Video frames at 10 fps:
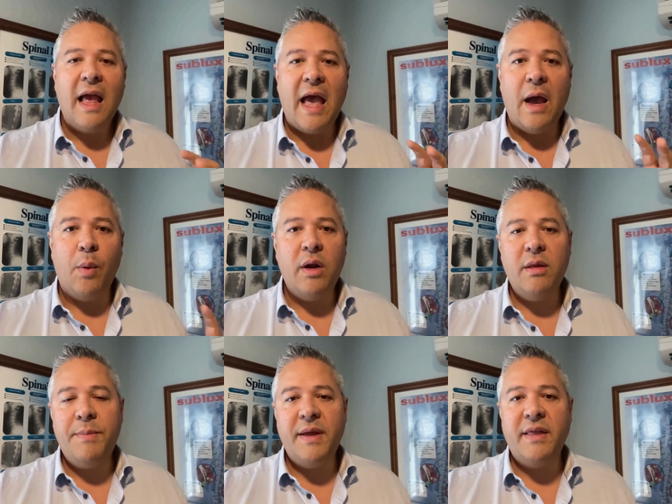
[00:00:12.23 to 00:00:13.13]
And one of the
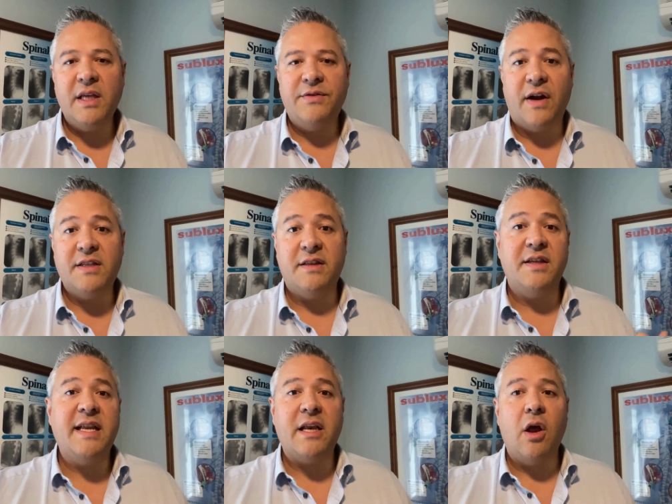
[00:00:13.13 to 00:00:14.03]
big things for us is the
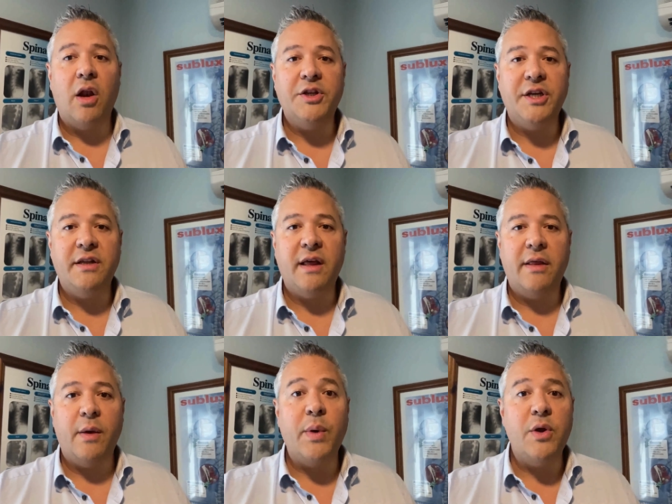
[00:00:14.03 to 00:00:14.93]
technology
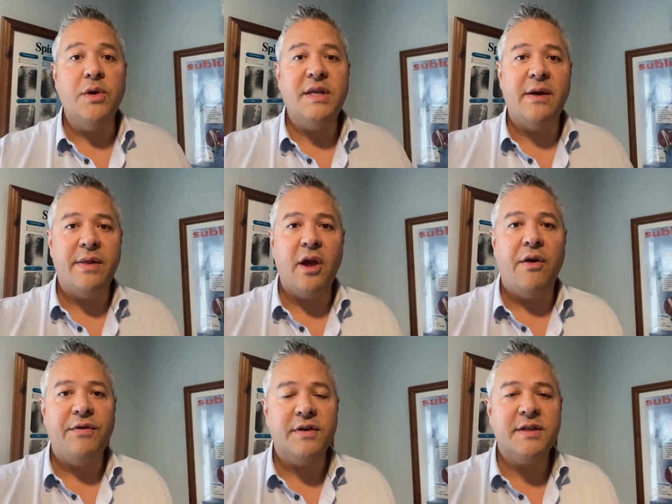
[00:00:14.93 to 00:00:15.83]
that we use here in the
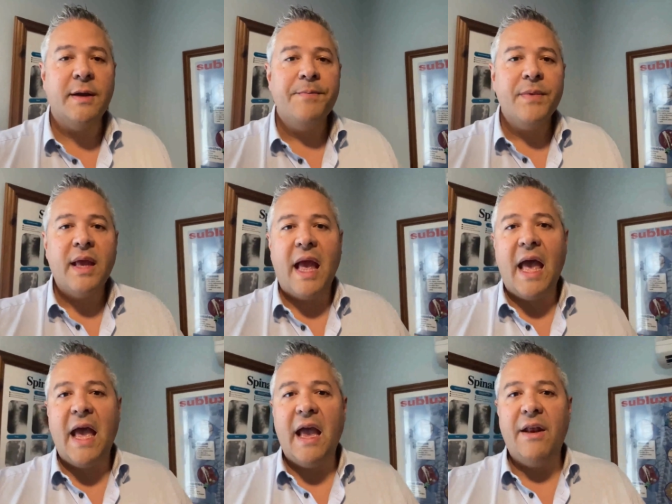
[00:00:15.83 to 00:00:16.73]
office.
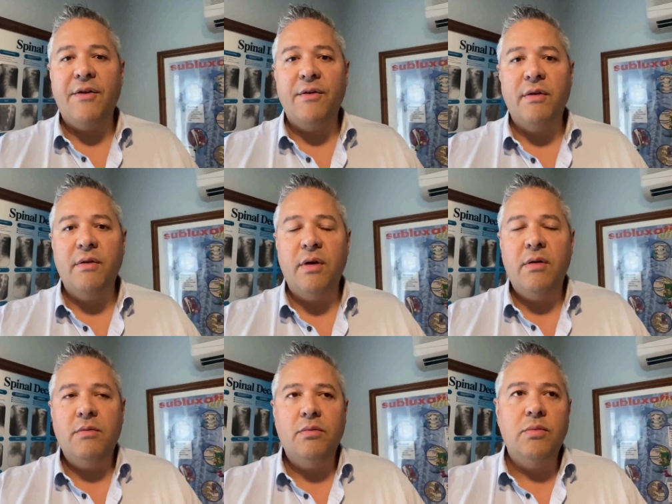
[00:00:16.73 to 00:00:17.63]
And
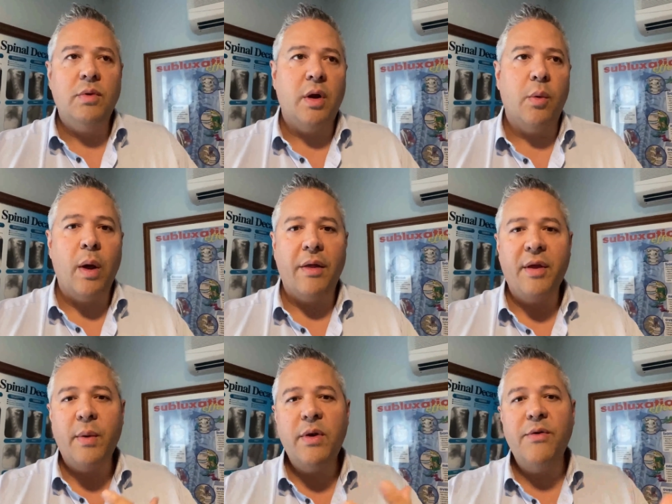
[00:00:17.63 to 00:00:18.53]
you know, I
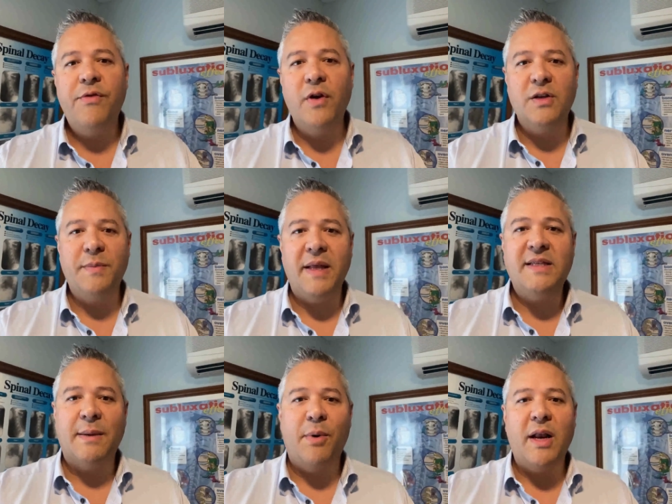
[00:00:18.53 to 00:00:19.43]
think when you first meet
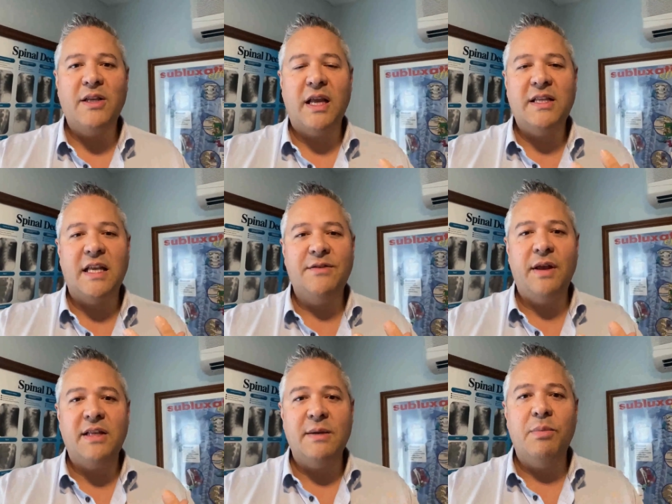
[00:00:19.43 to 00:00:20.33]
somebody,
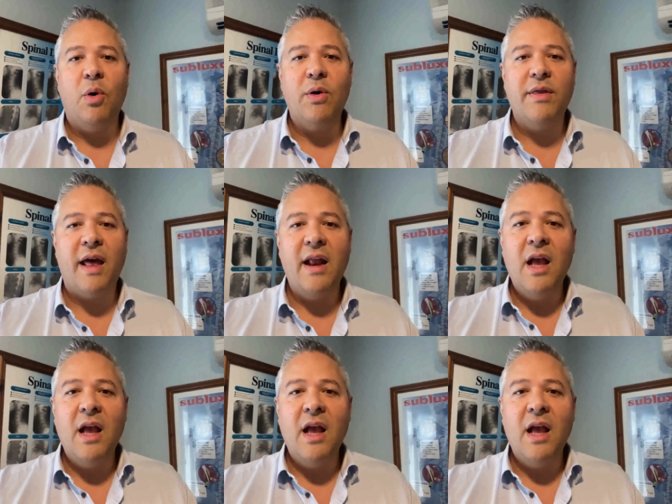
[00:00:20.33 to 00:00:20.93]
it's important that